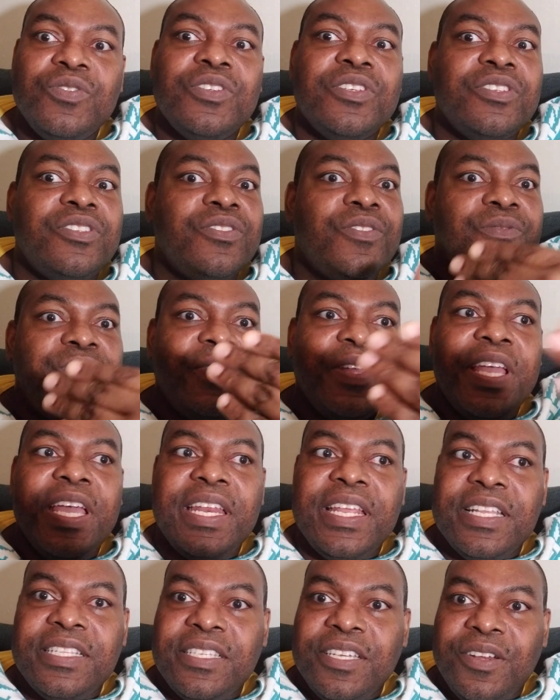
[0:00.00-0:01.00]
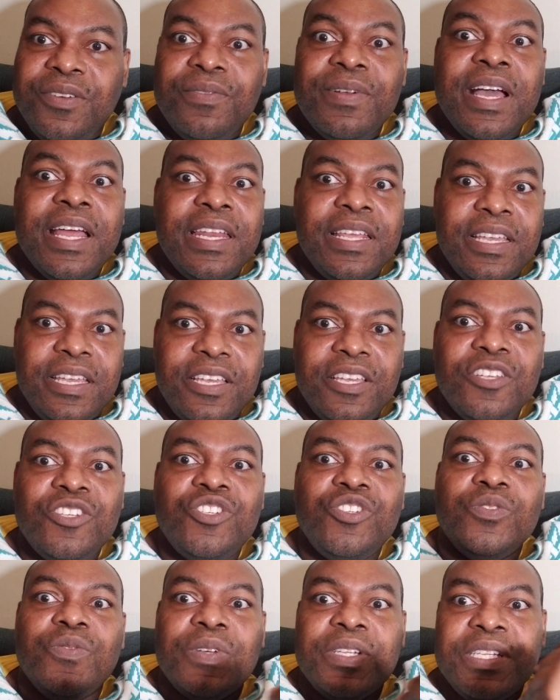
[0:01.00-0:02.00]
because don't forget, it's a chronic
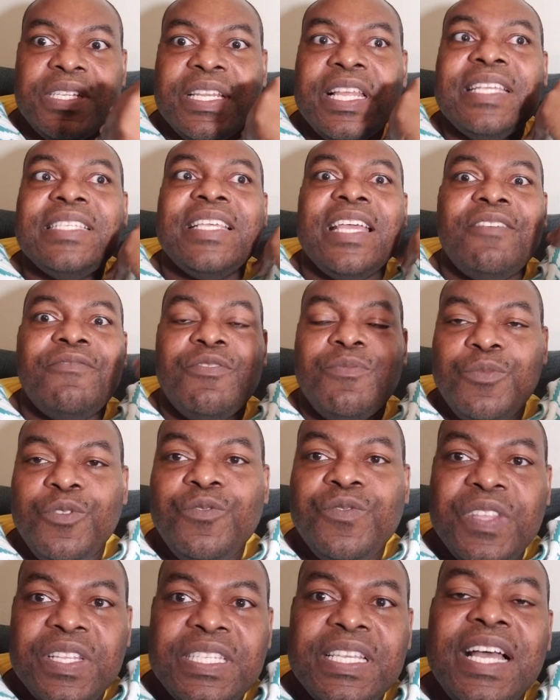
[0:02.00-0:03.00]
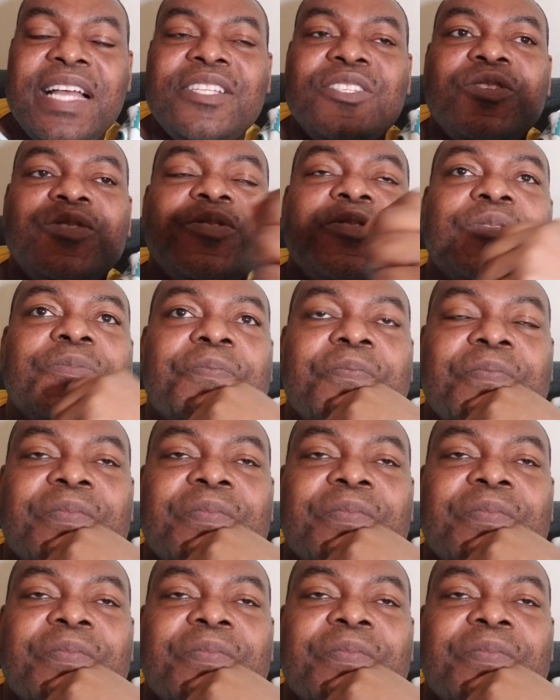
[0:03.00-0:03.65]
issue unless I remove the tonsils.